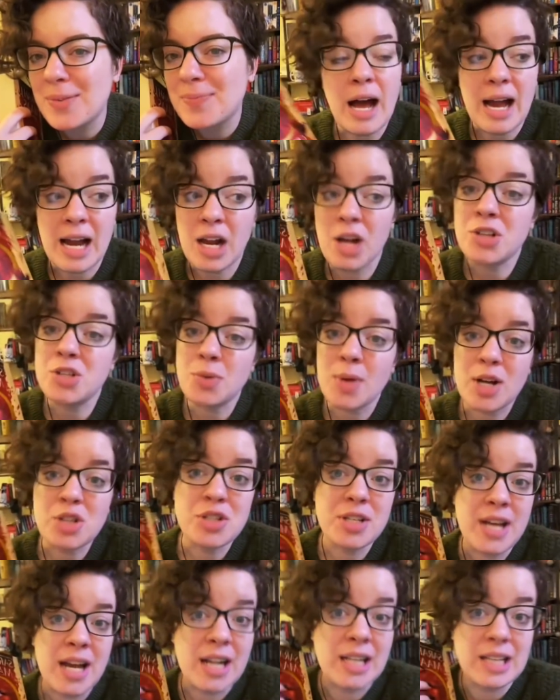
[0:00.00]
I also actually
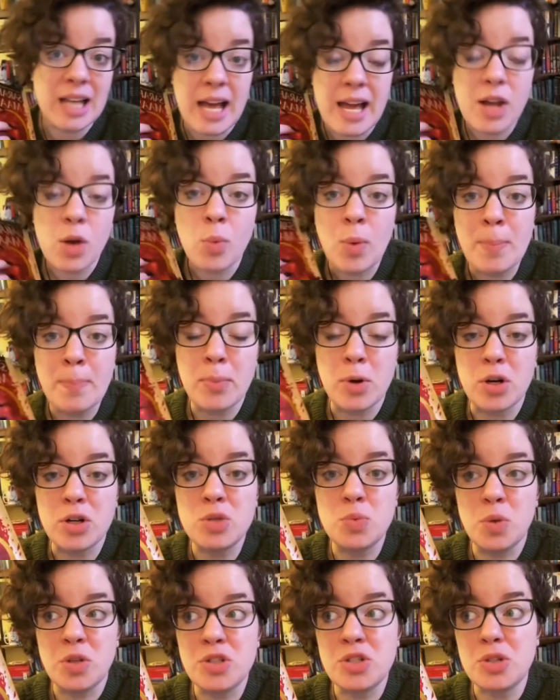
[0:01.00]
kind of like when books
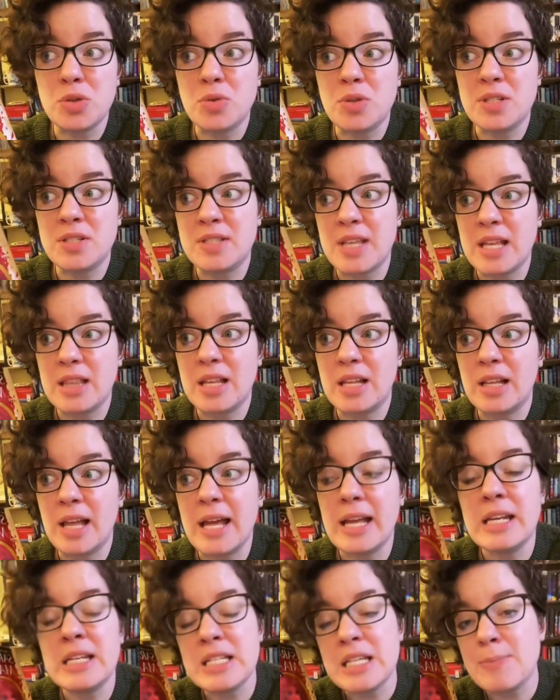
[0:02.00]
will do this thing that
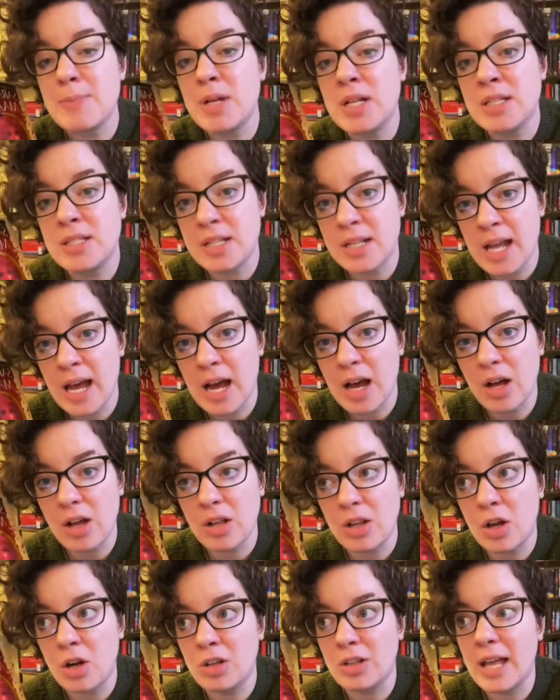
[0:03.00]
like demons and hell
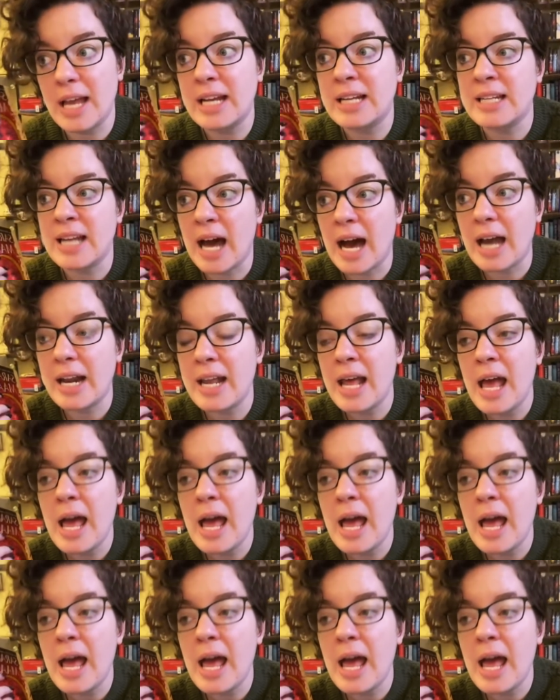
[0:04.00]
are like not